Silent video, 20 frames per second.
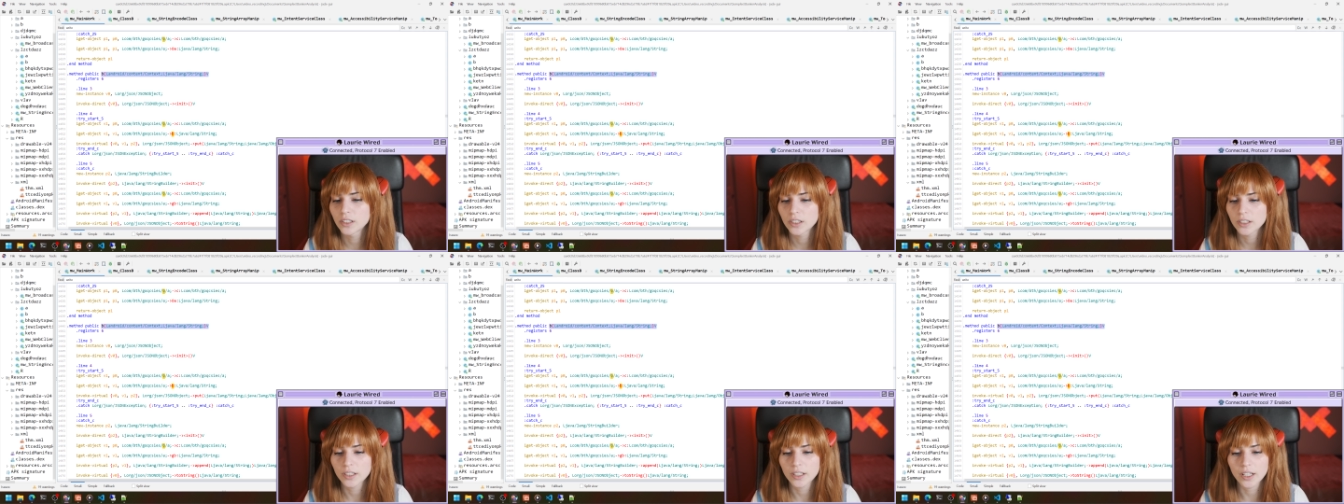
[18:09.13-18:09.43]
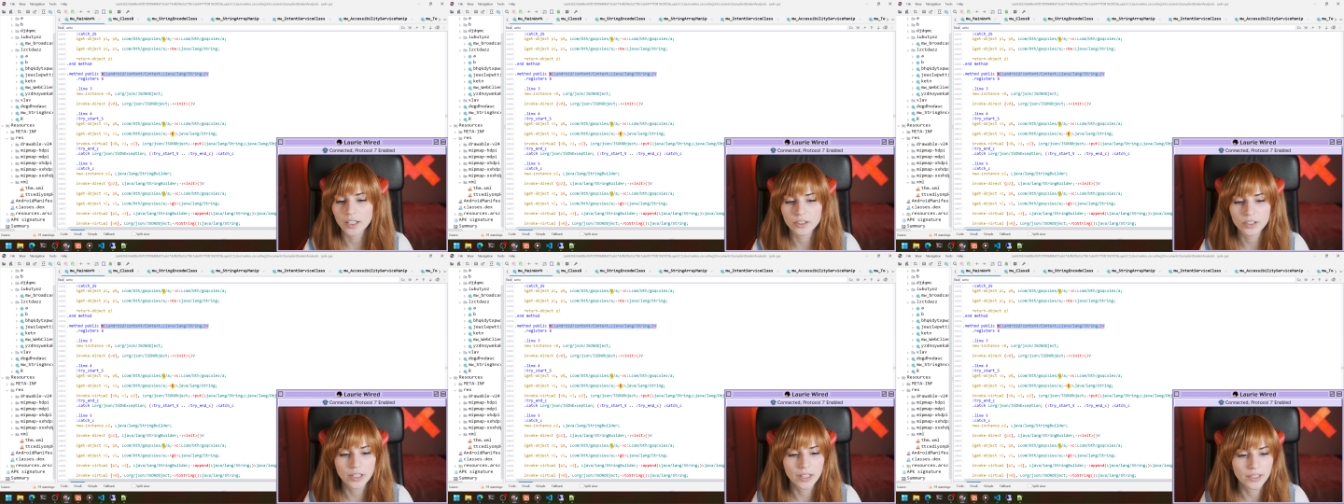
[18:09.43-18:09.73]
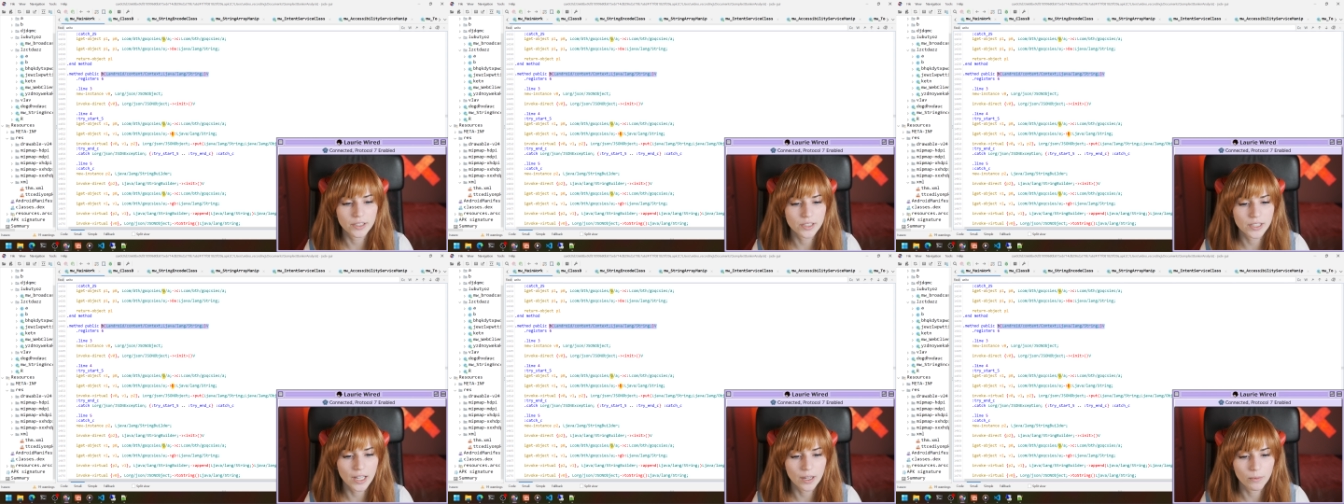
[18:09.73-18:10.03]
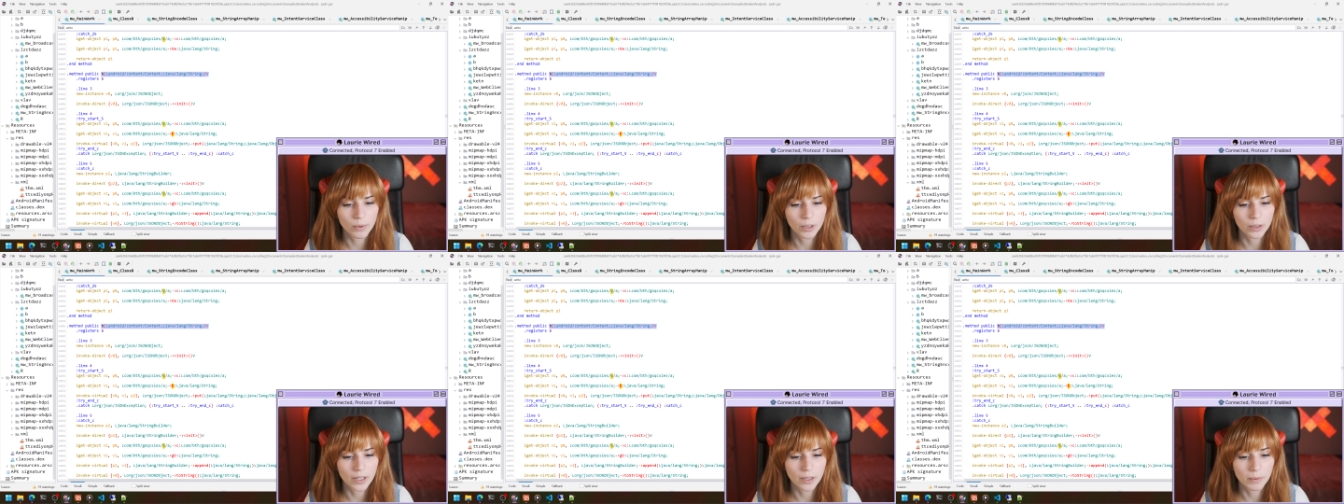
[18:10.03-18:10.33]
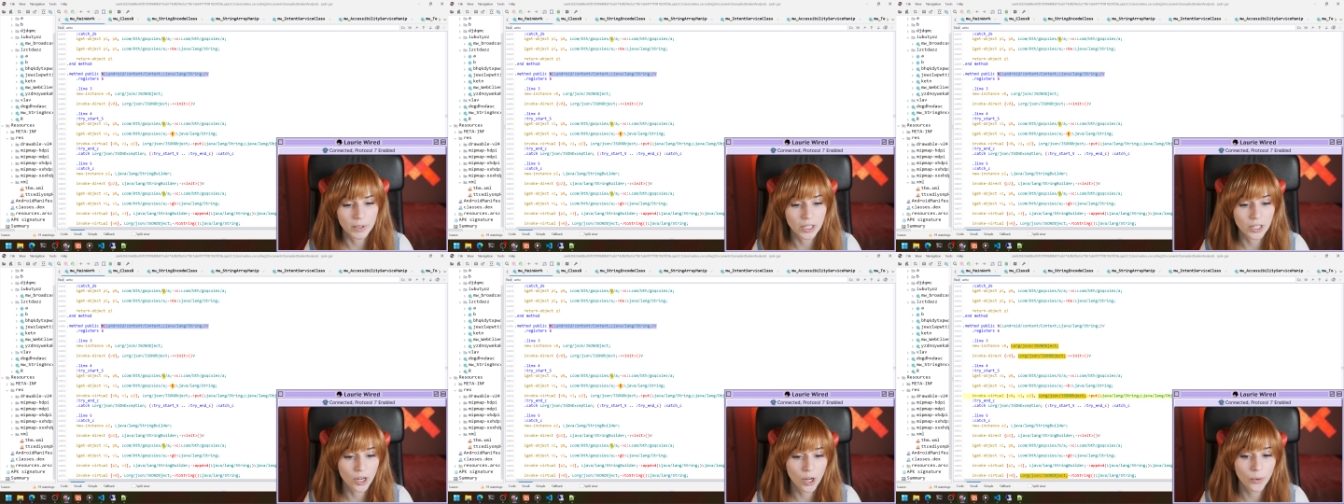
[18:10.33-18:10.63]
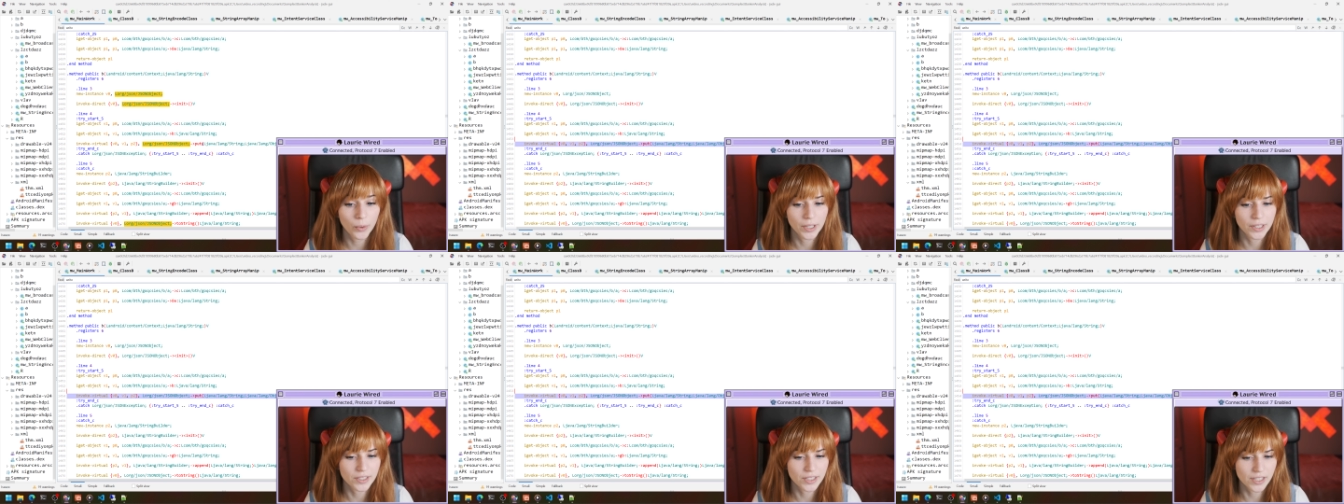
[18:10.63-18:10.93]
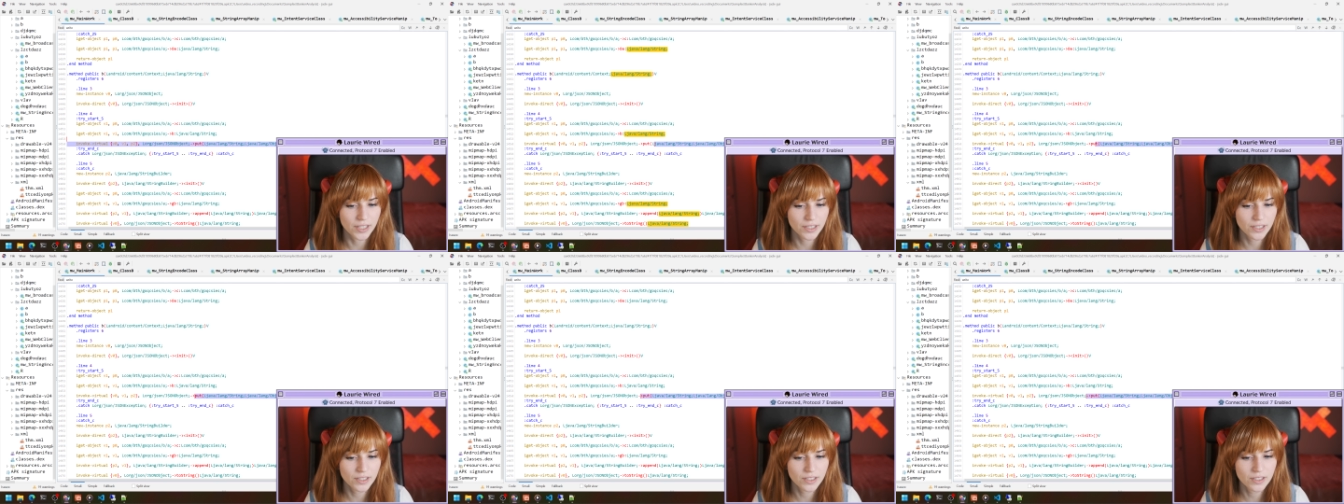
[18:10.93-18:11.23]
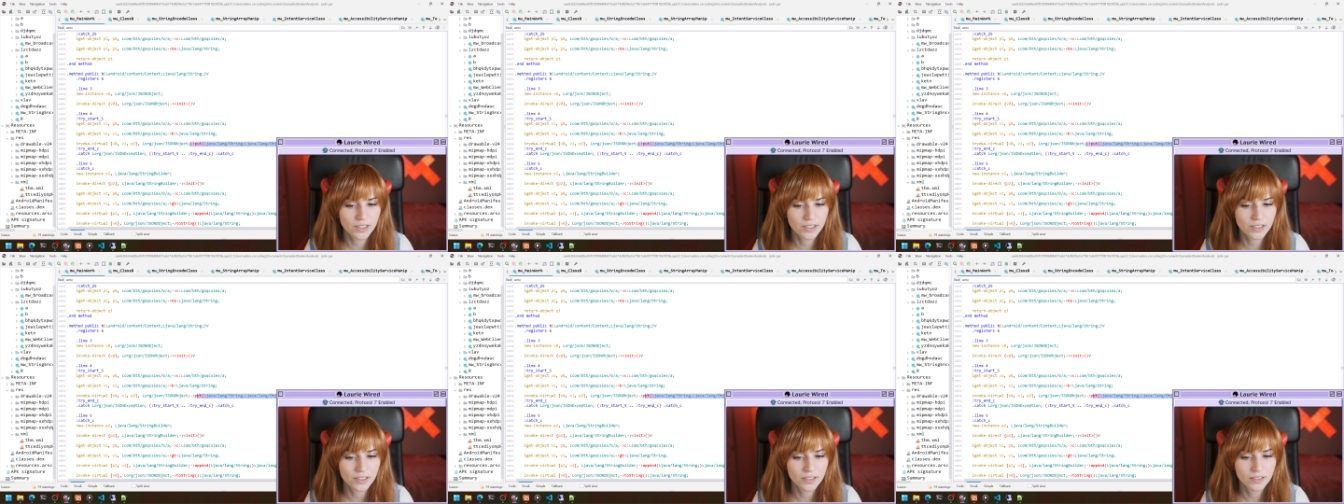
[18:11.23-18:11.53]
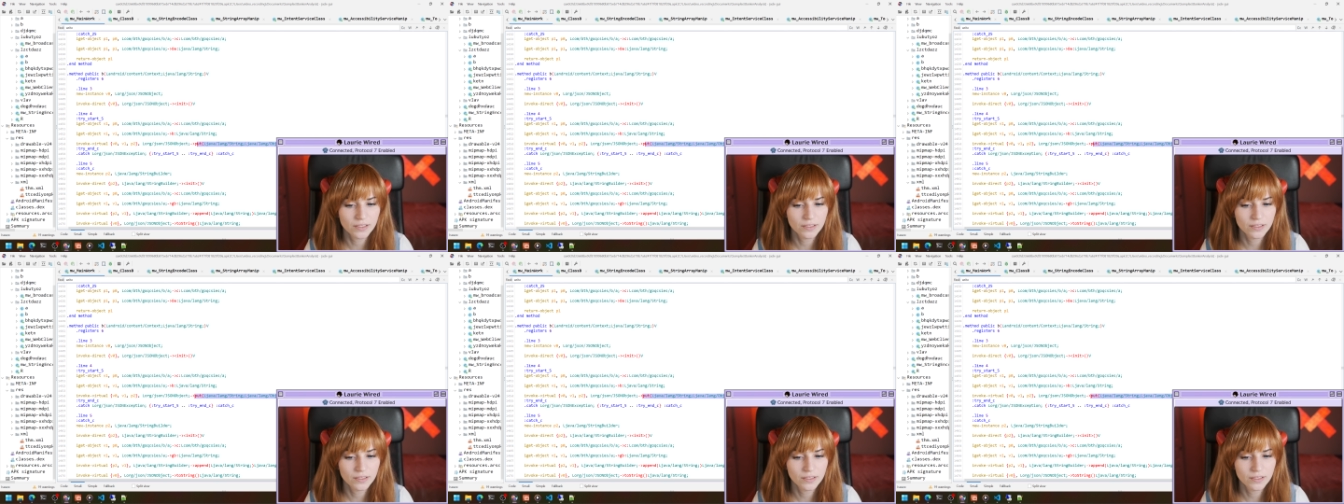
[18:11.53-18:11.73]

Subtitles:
Actually, let's take one that we know exists.